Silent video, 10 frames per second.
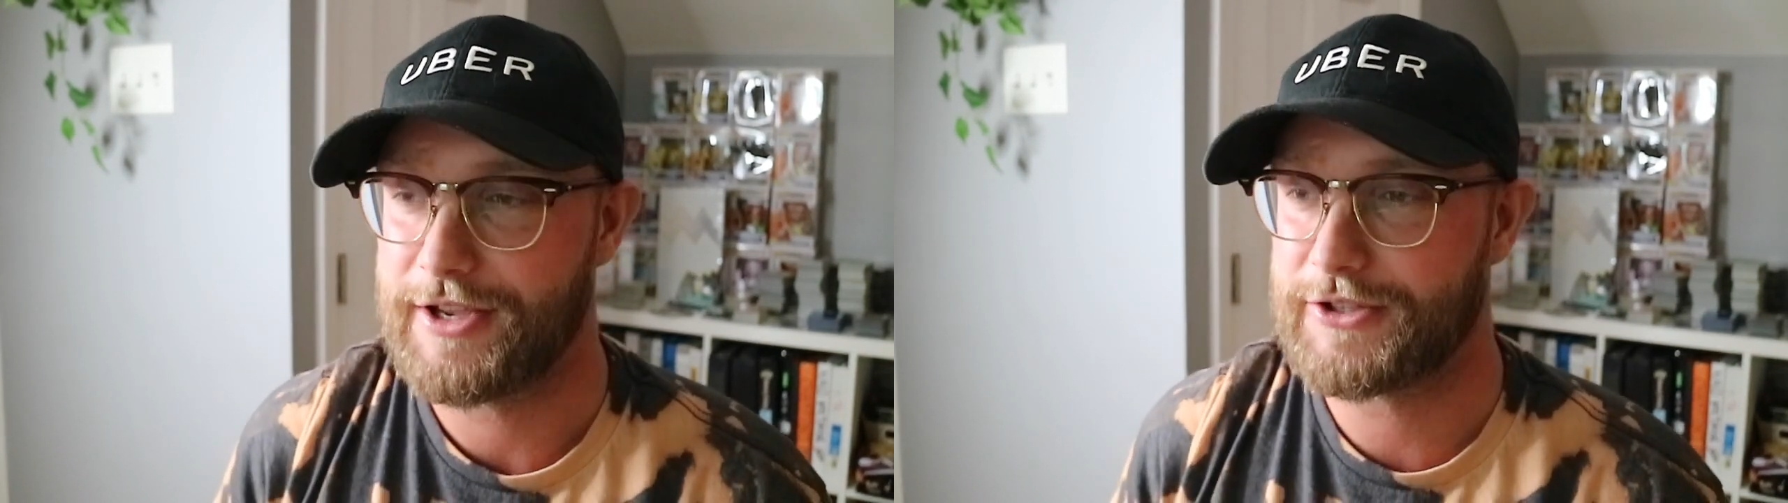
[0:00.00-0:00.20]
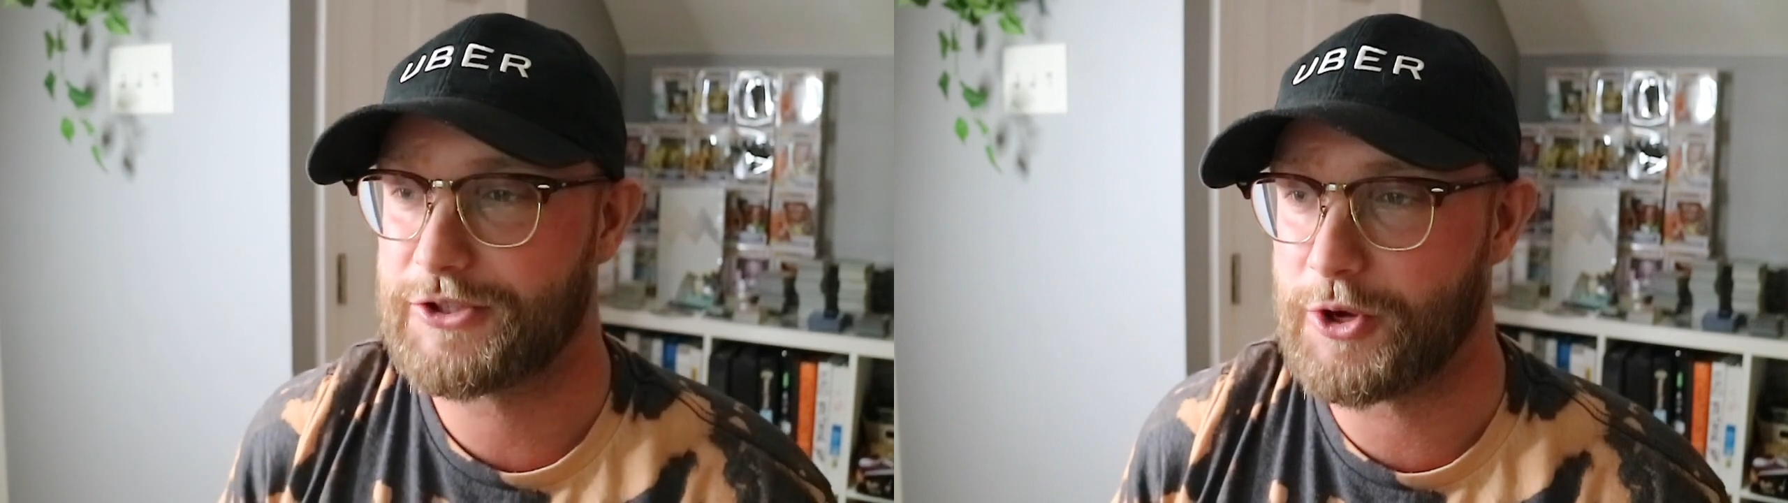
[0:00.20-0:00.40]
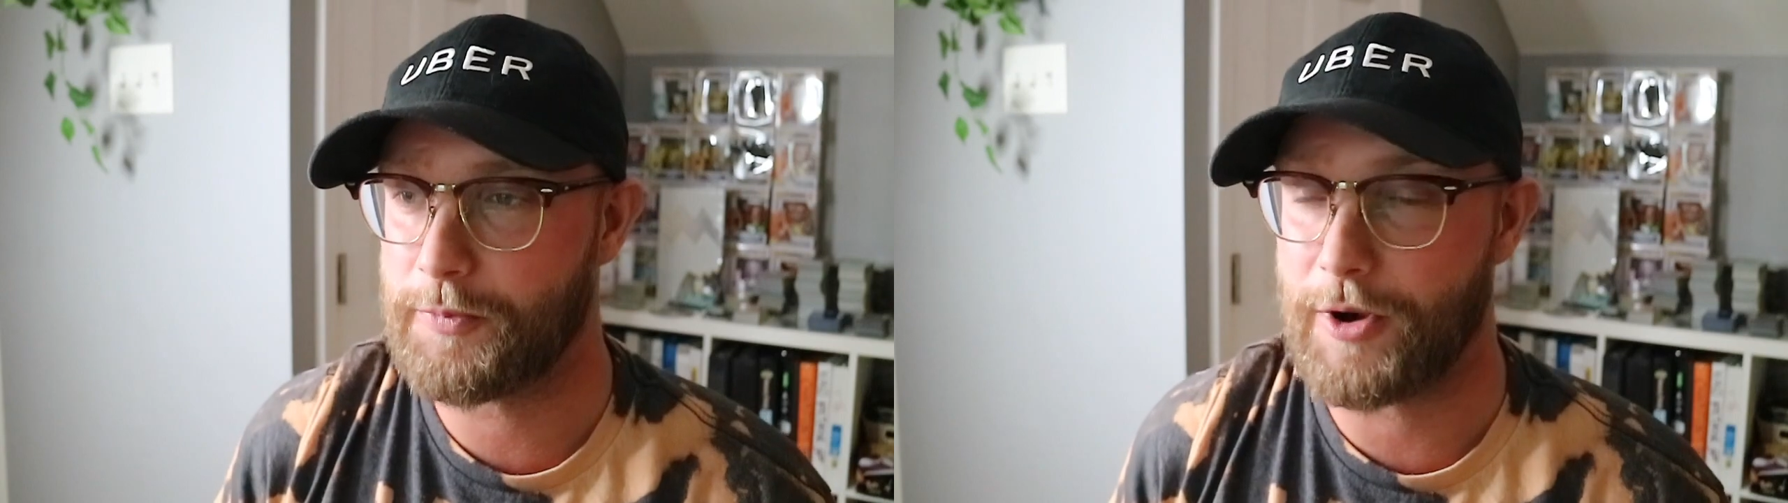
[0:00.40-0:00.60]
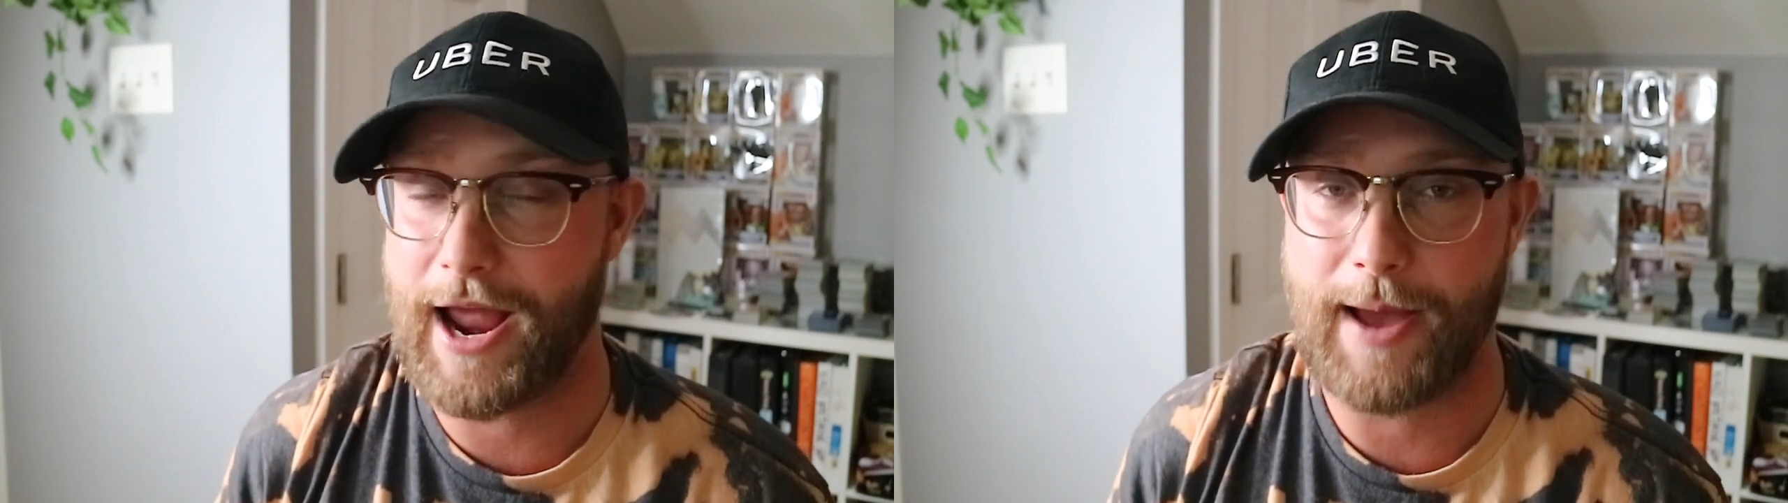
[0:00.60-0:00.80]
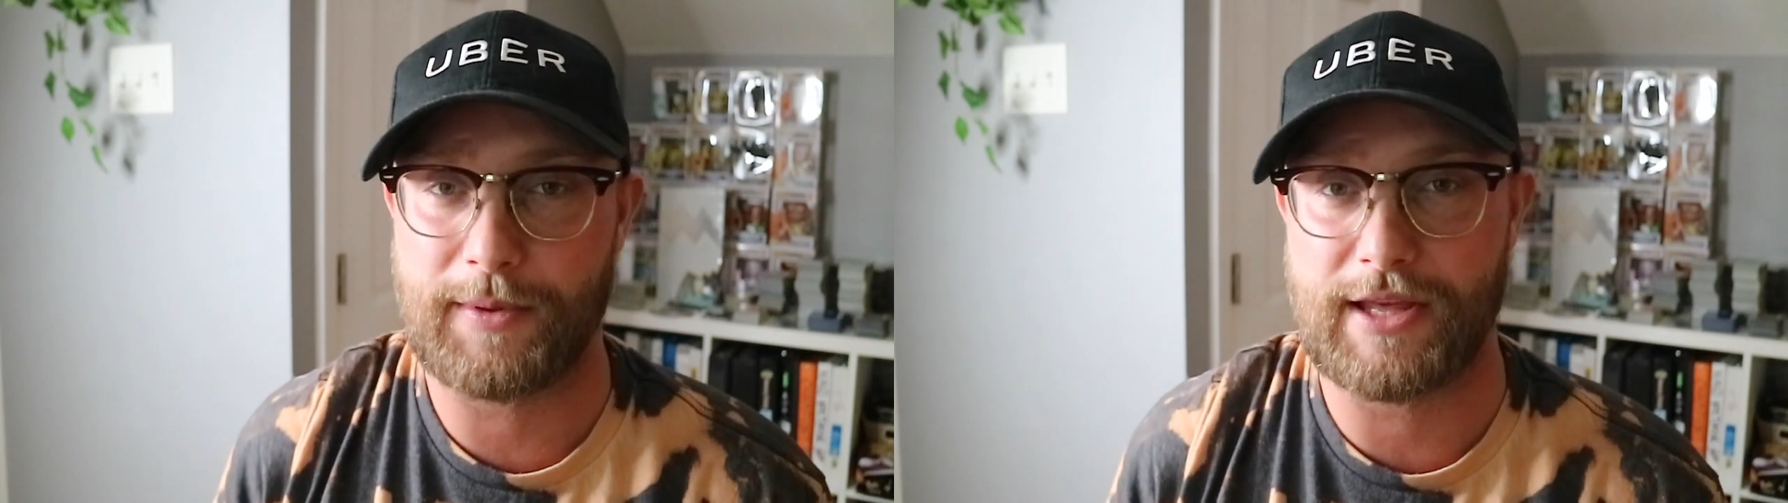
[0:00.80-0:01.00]
super
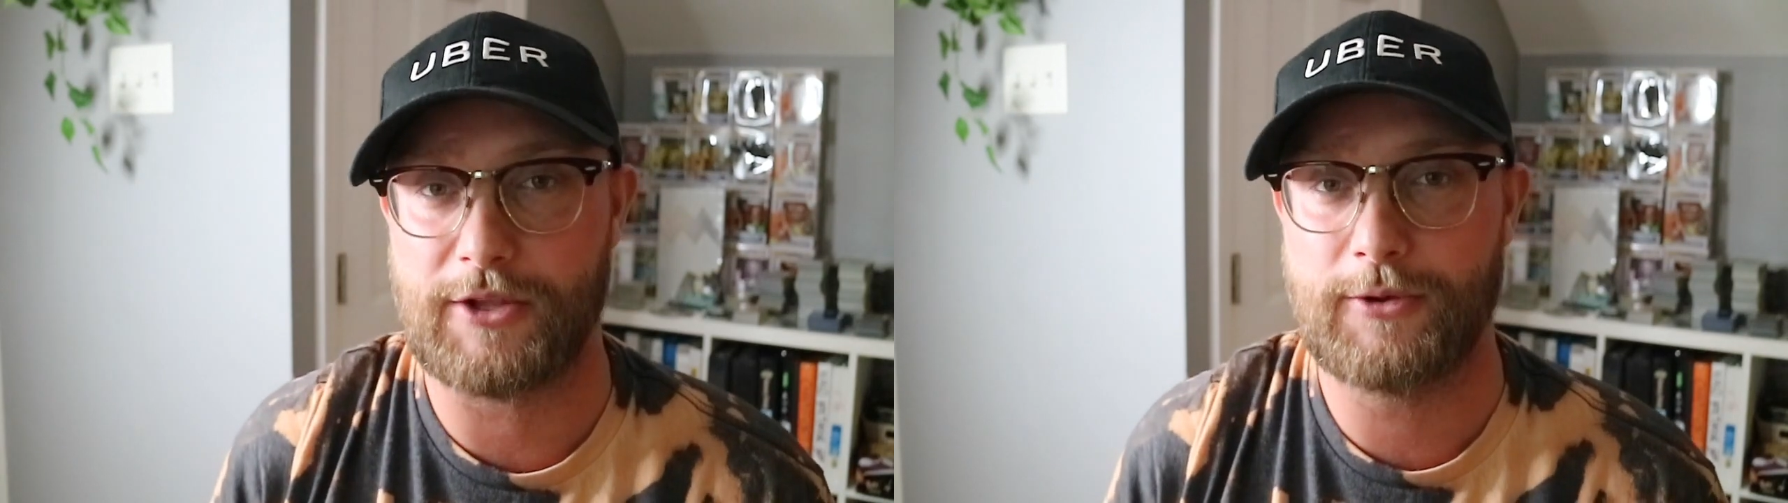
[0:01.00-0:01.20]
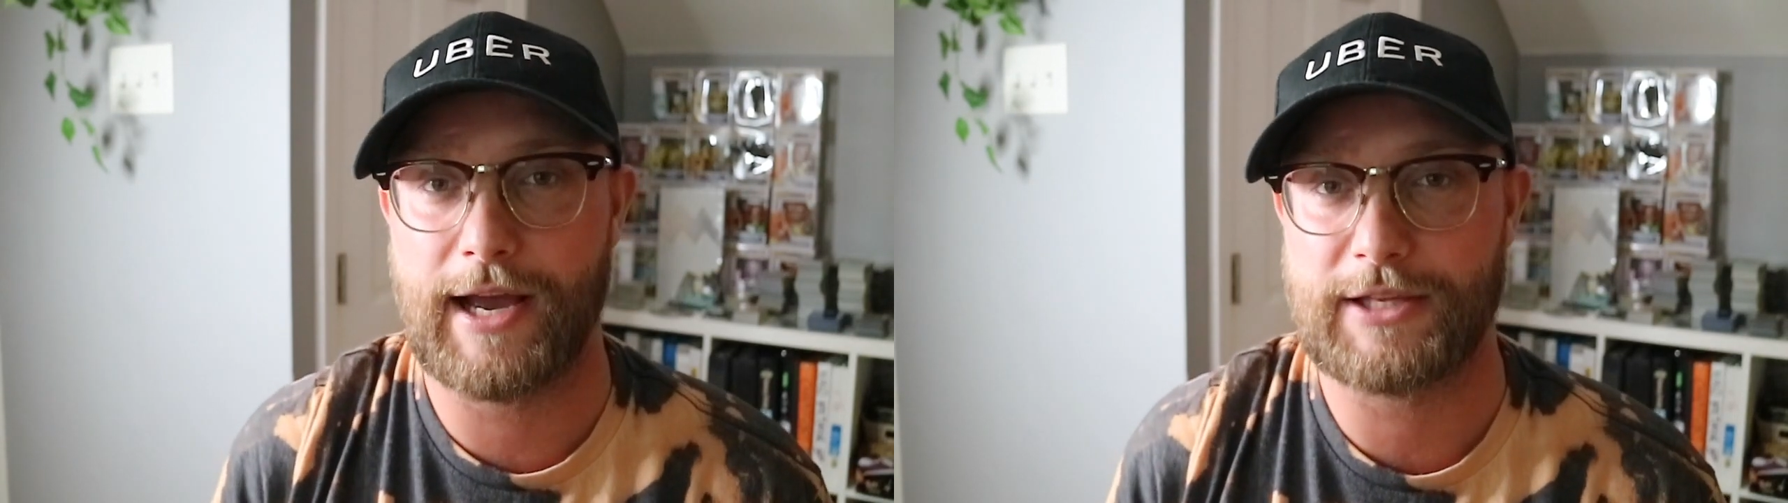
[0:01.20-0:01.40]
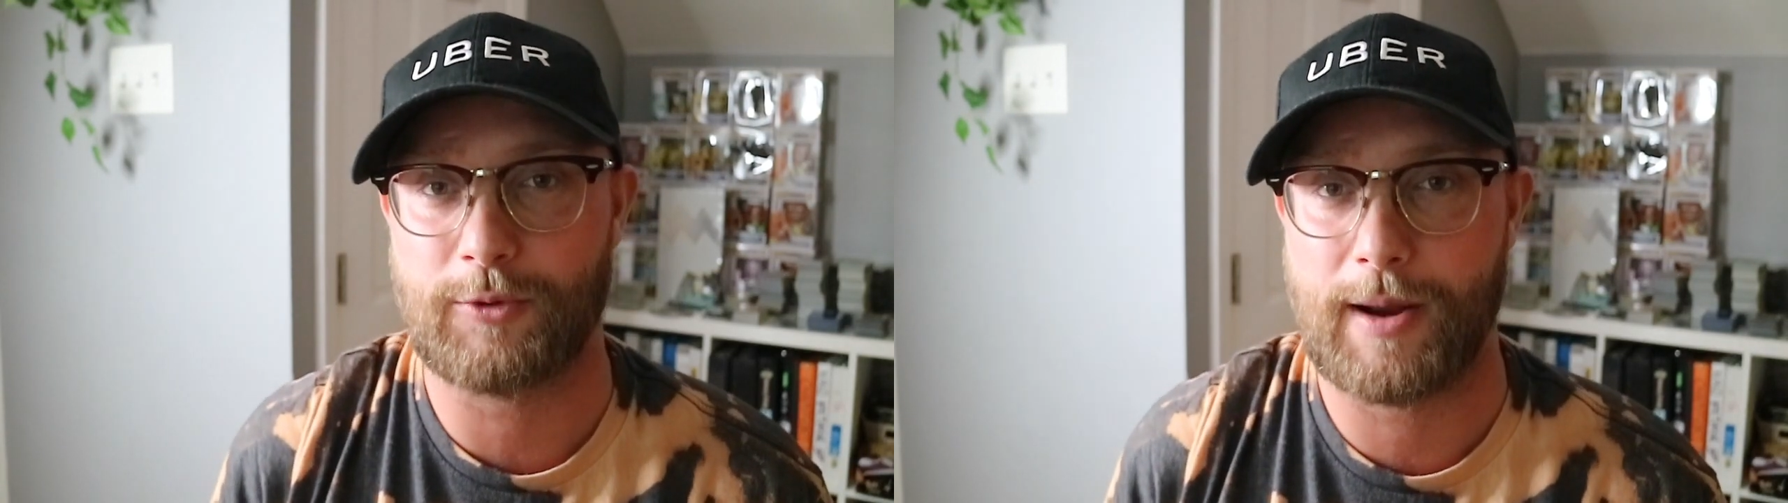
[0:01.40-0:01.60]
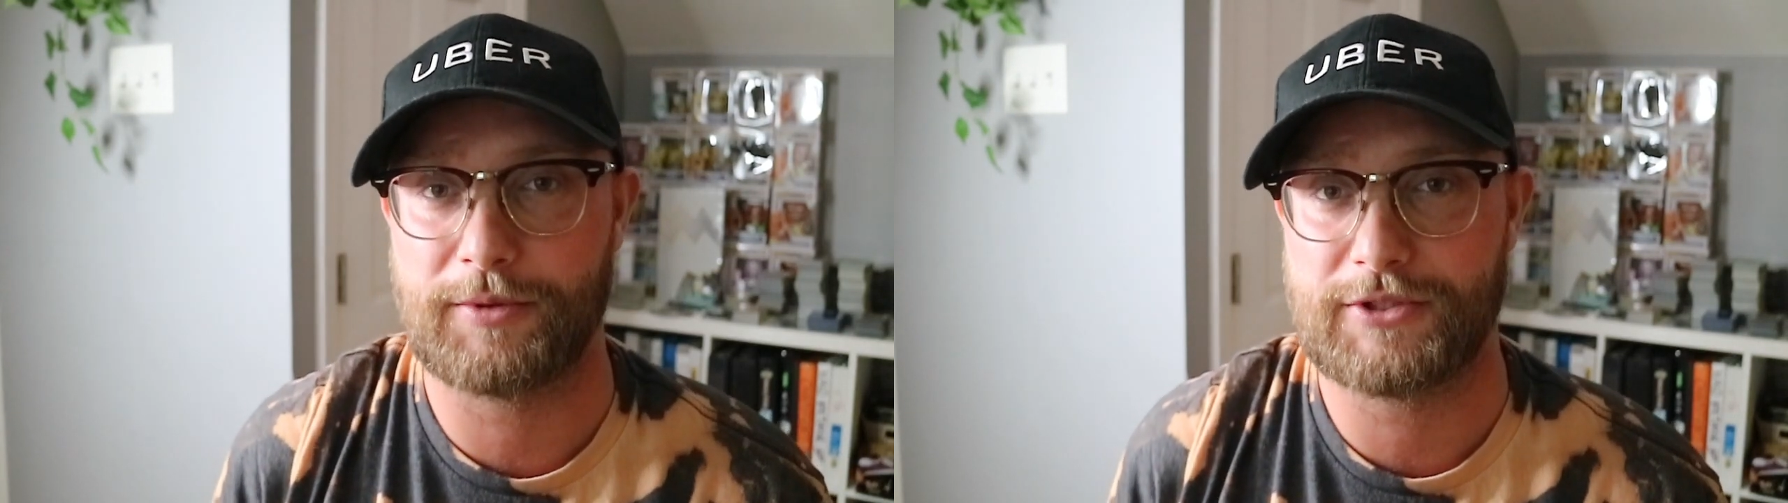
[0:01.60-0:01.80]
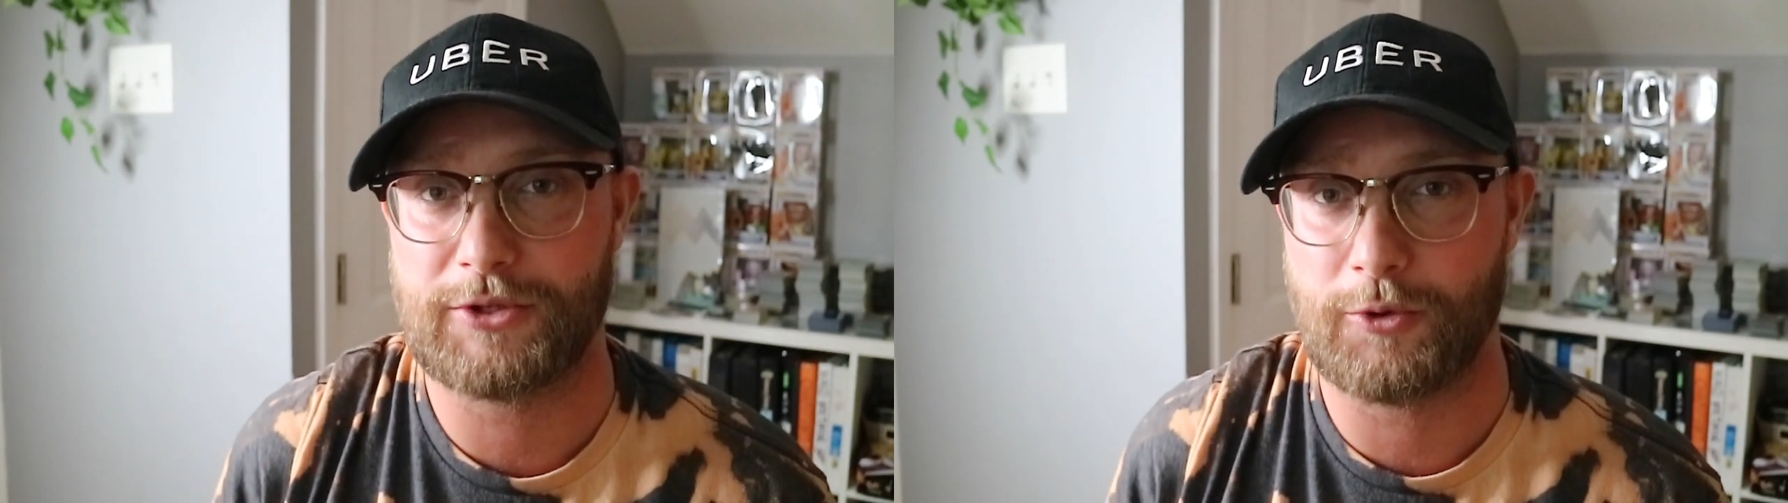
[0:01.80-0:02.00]
happy that you guys were
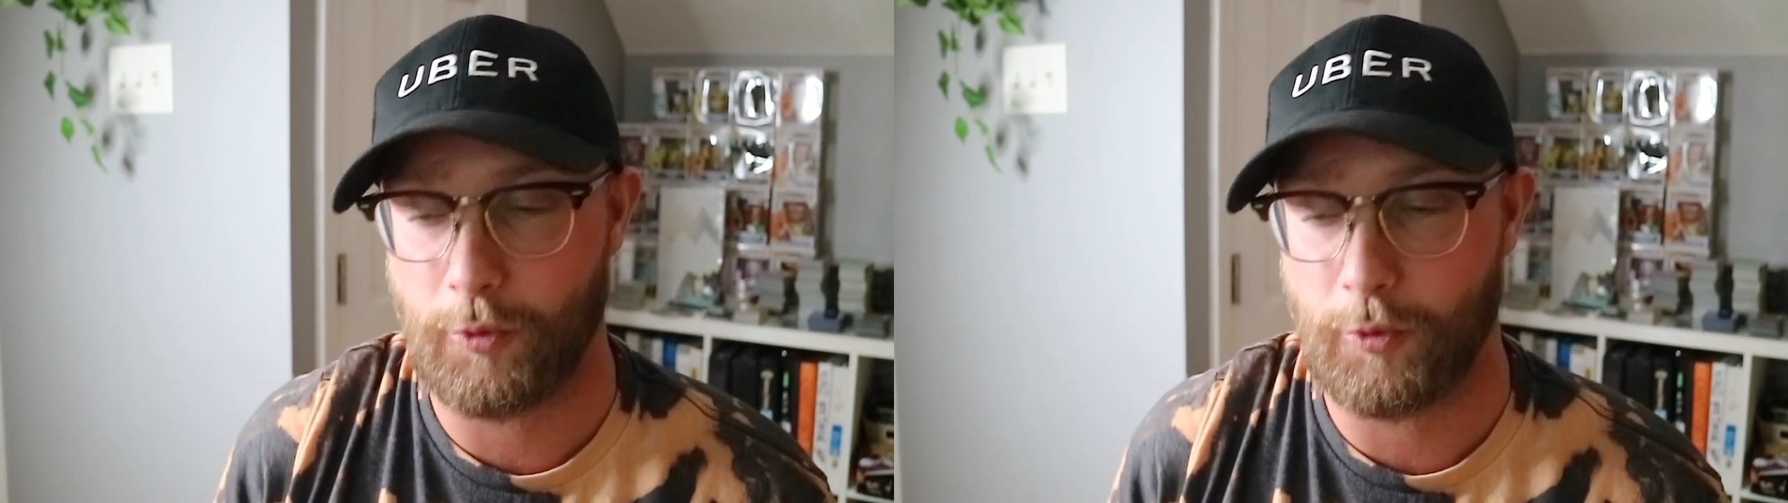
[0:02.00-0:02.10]
able to